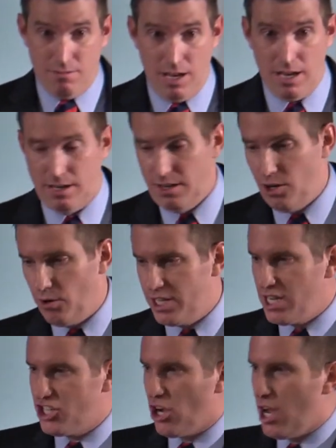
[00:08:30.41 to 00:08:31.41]
and you know, you
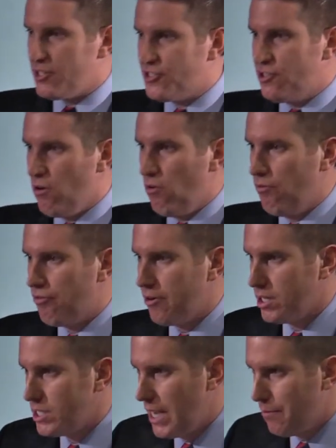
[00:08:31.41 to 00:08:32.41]
touch a hot stove, for
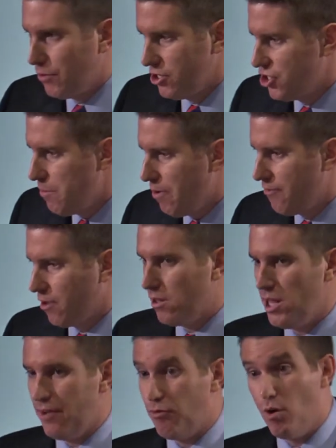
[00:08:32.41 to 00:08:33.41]
example, you jump off a
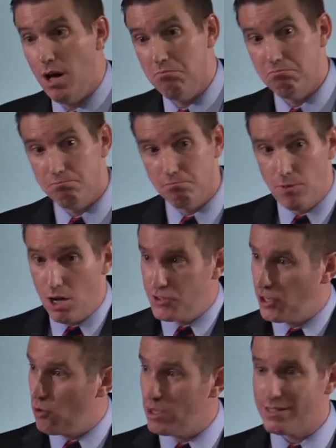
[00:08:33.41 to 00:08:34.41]
cliff. Well,
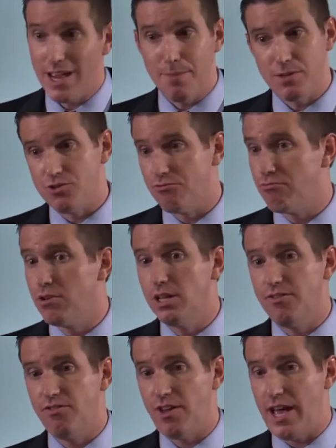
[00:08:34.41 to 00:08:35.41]
consequence happens
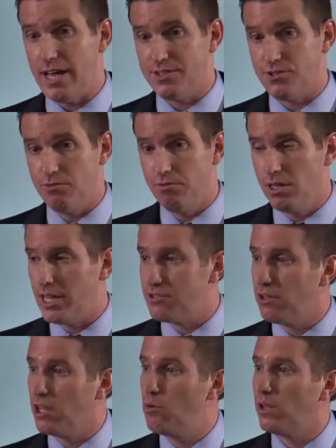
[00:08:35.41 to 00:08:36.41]
really fast. You realize
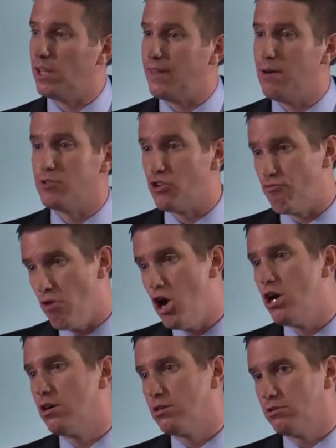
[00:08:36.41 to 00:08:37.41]
really quickly that was a
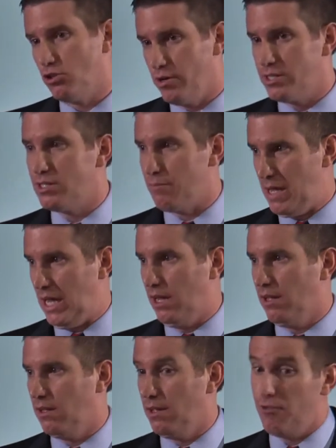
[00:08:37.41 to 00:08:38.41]
wrong choice to make
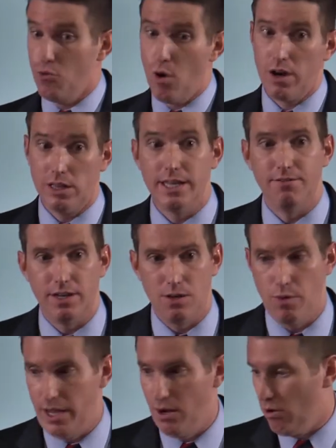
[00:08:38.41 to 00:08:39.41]
if you want to live
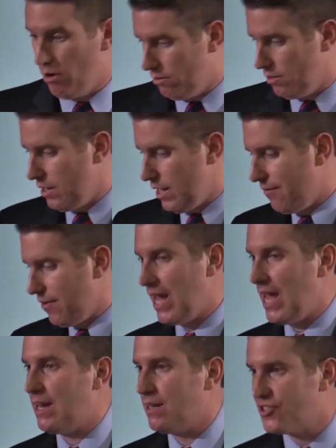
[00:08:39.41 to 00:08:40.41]
anyway or have a
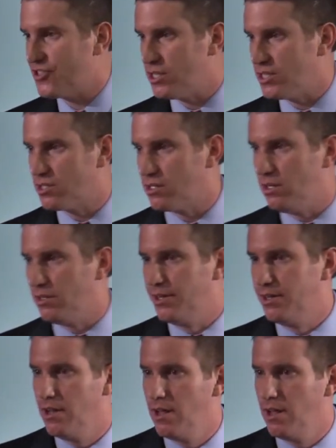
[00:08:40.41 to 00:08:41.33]
hand that's not scalded.